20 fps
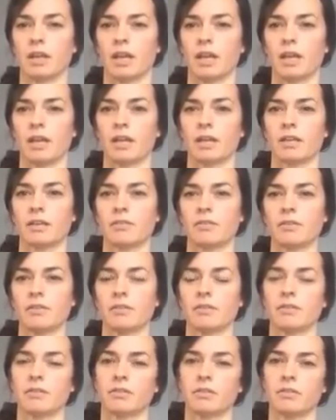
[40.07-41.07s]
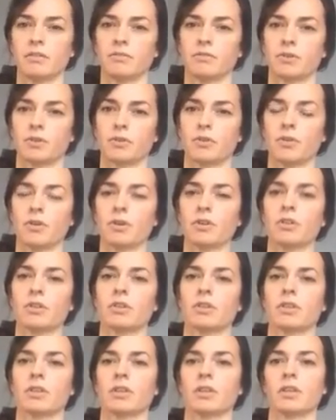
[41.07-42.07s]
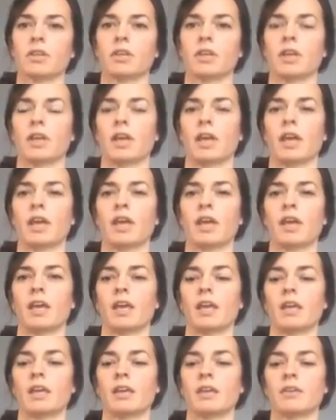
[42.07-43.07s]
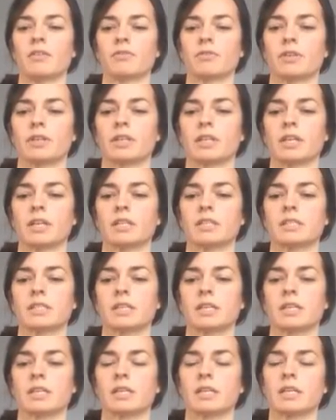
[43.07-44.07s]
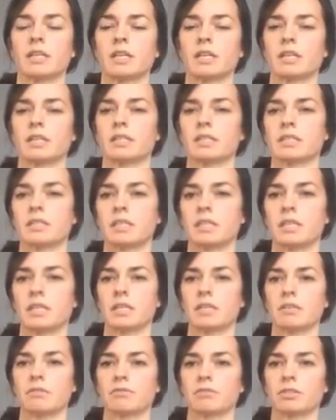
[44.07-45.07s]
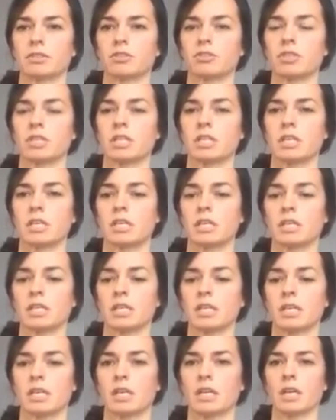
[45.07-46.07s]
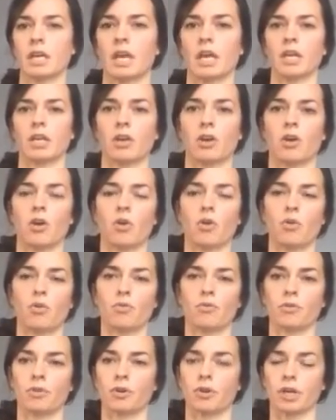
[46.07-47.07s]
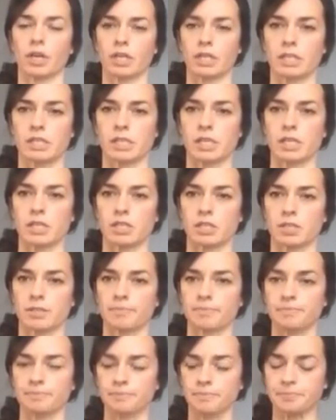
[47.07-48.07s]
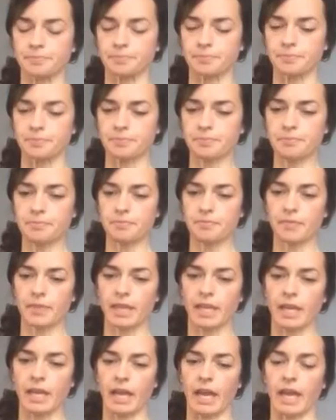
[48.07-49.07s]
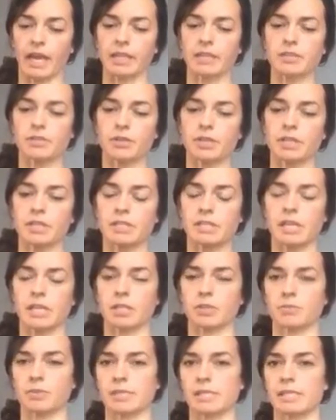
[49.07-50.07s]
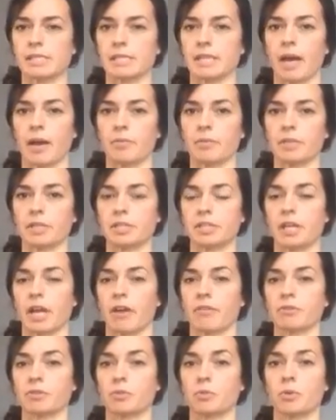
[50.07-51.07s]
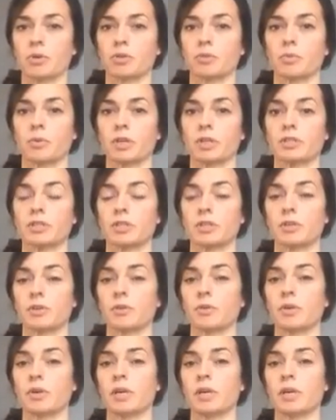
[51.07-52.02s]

N for North, A for Atlantic, T for Treaty, and O for Organization. And this organization was established after World War II